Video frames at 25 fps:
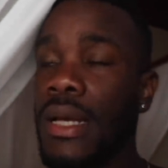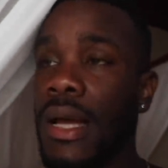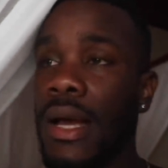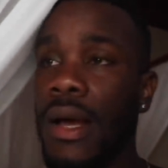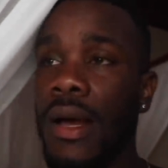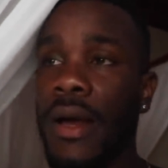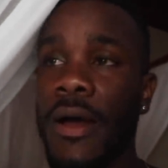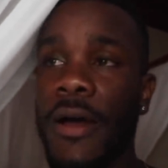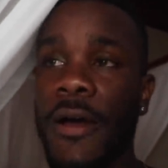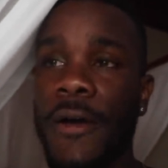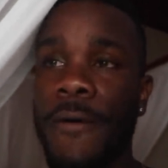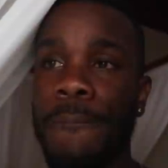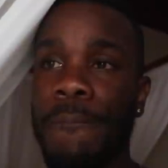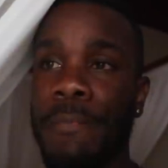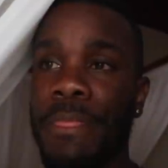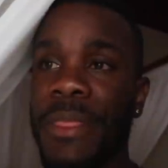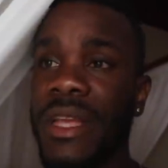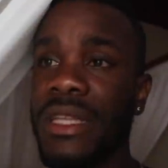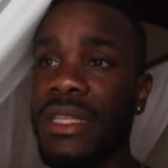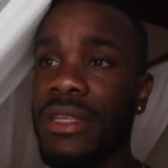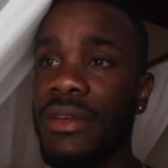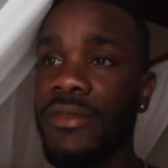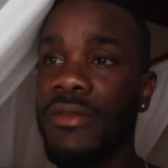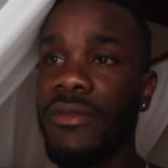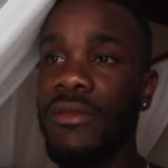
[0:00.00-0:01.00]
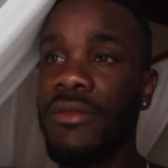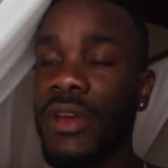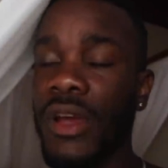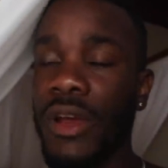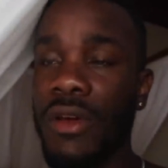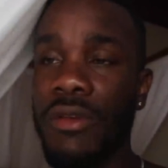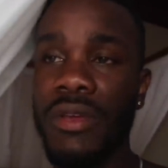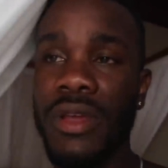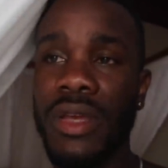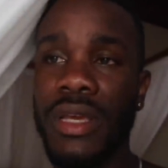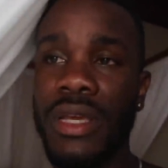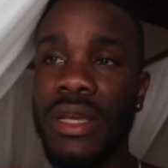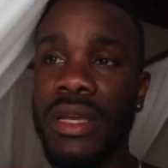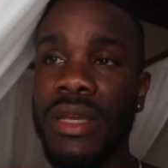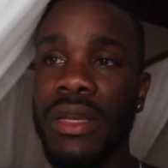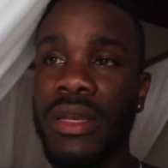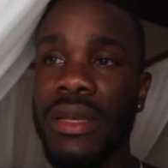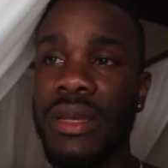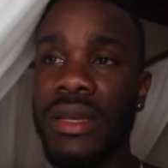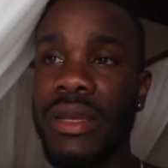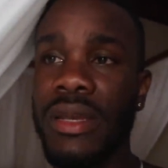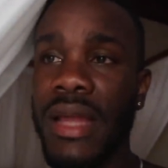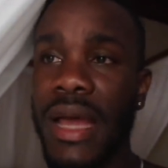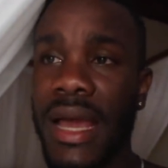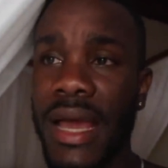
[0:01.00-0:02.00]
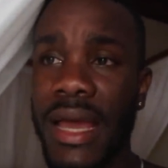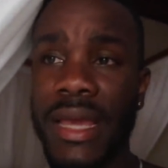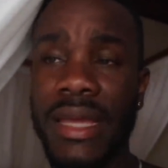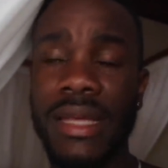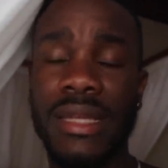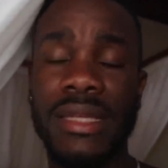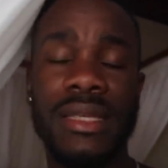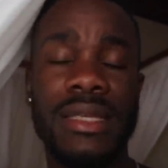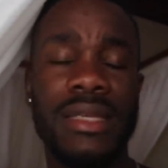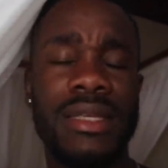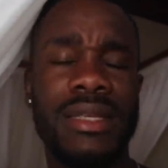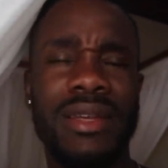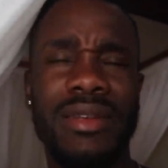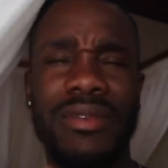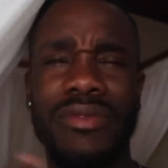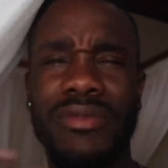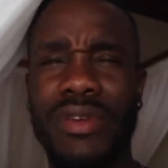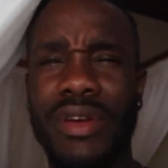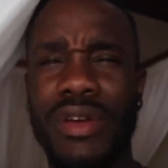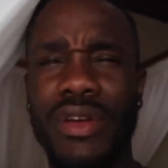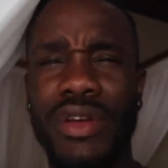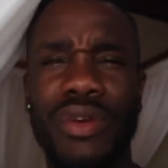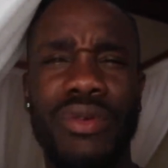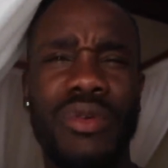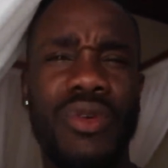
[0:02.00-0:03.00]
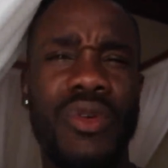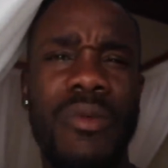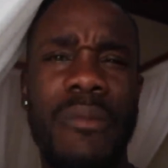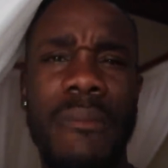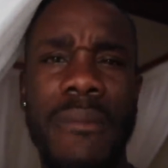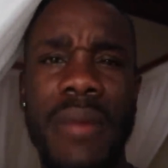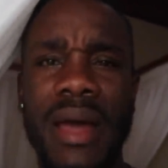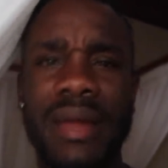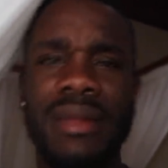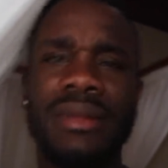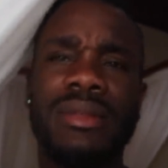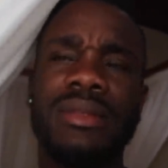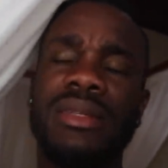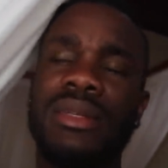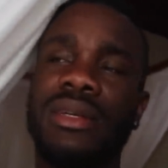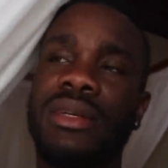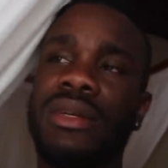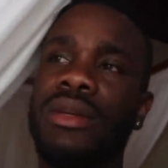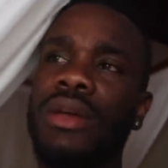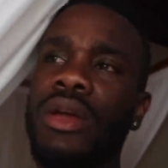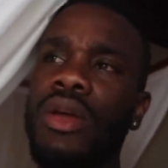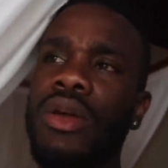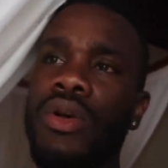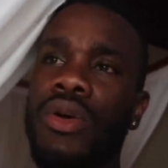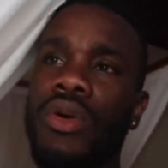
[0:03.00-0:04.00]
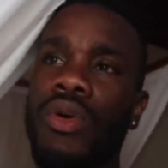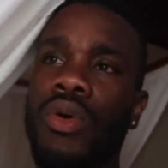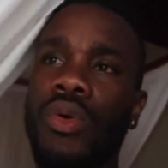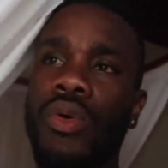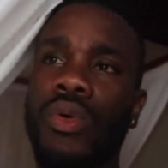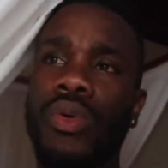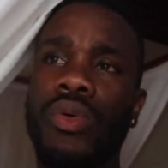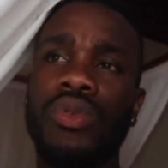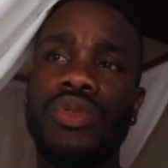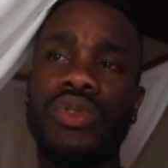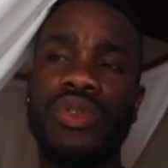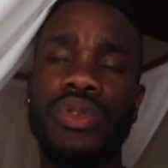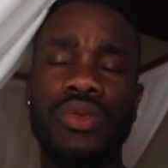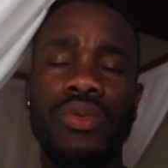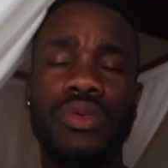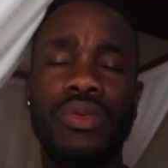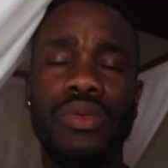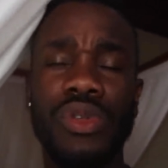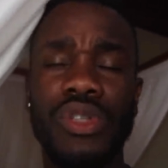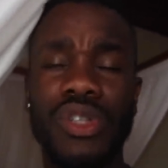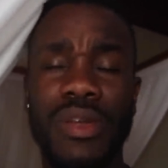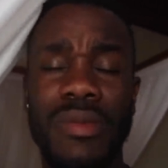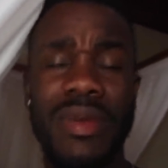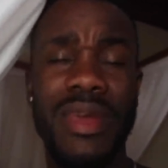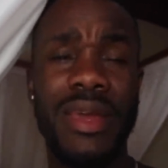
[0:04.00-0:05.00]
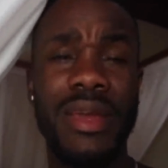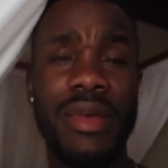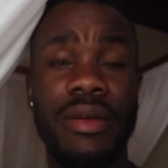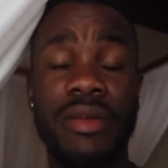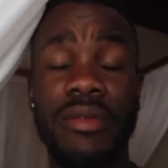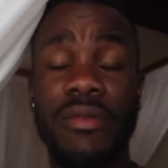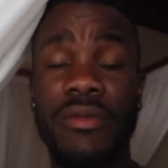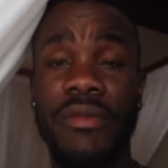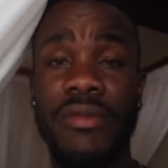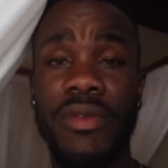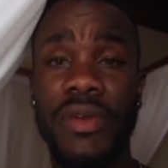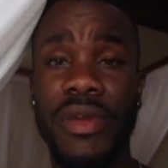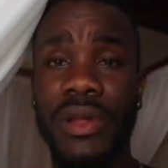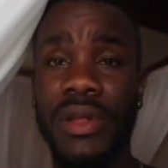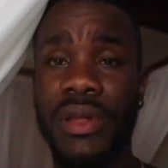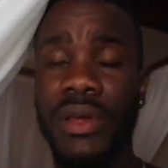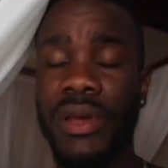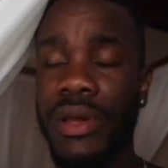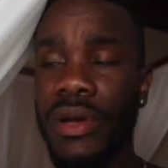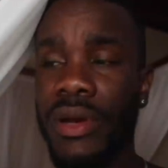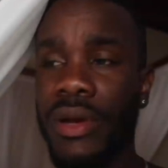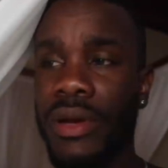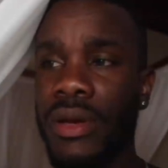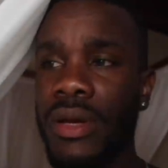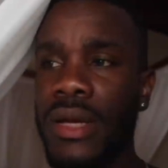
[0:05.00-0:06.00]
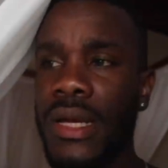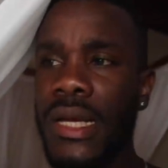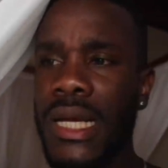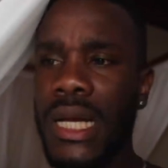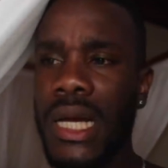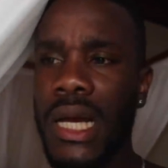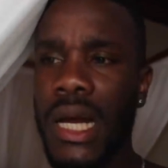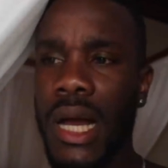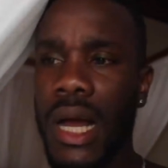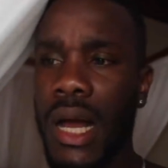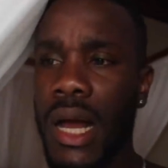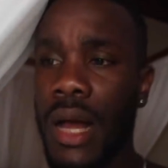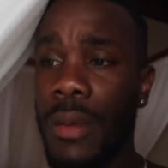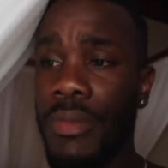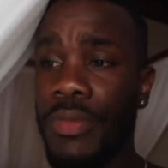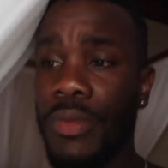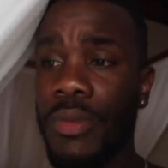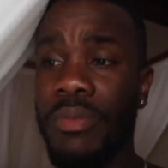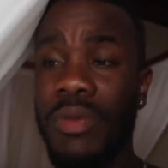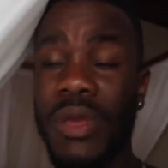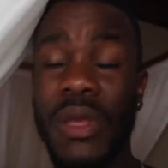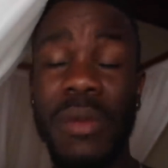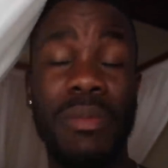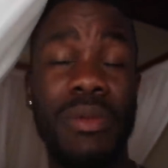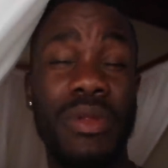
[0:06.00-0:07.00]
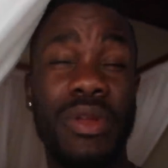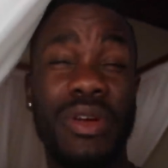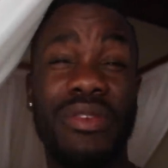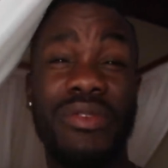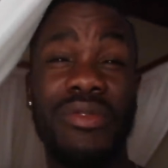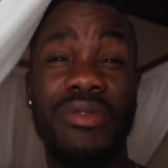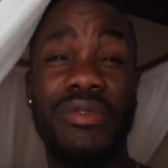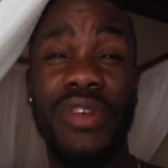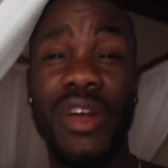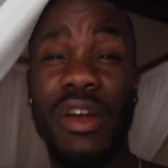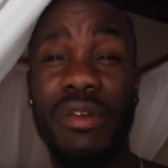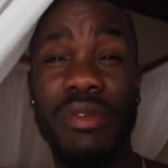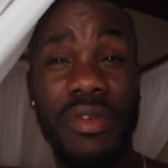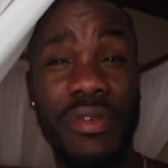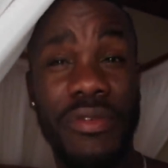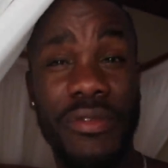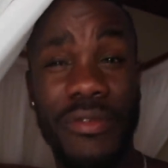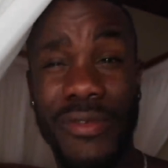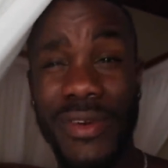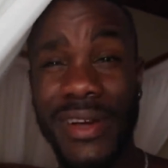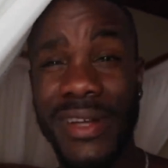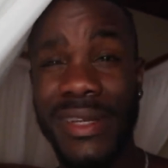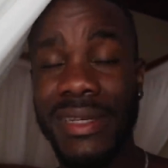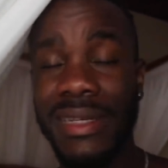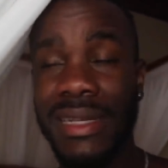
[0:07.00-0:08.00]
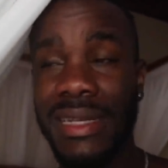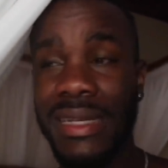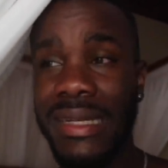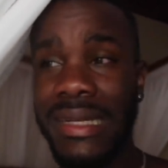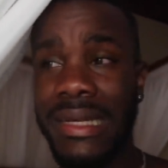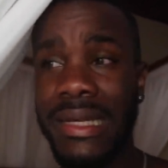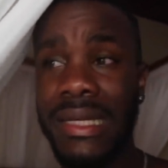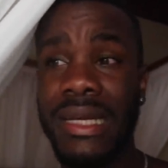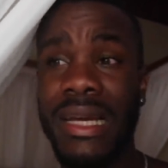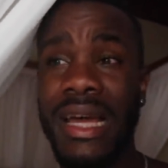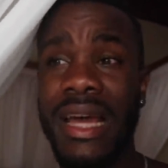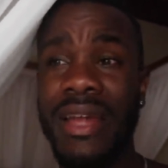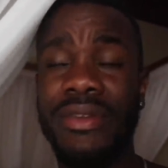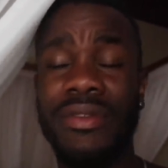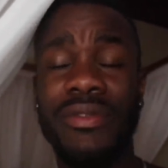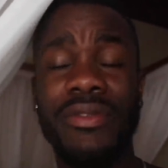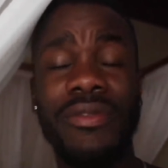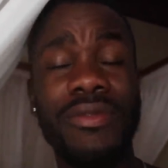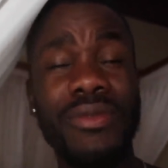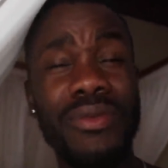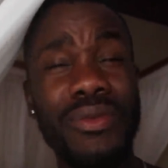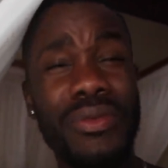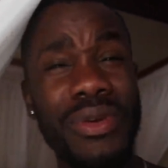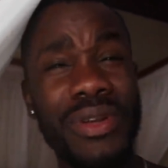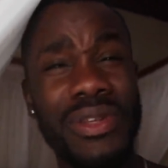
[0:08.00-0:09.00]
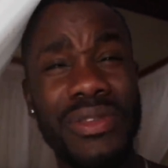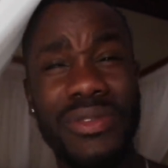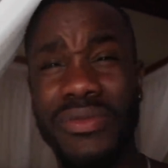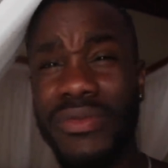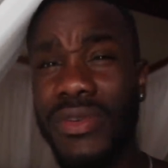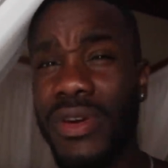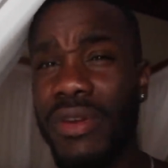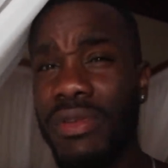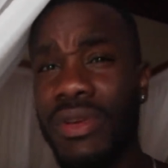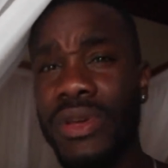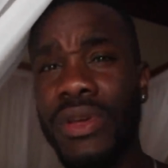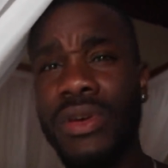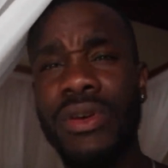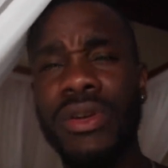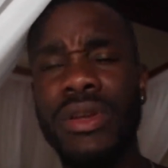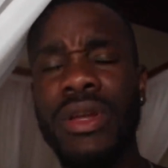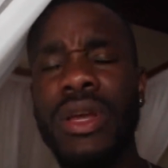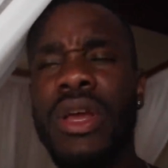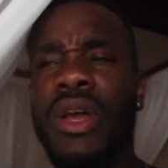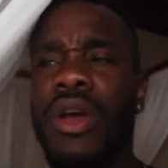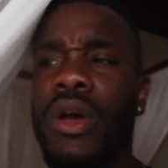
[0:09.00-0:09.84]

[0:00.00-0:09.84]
Um, it's a very nice and very romantic old school Jamaican feel here. Um, the people are very friendly and the food is very good.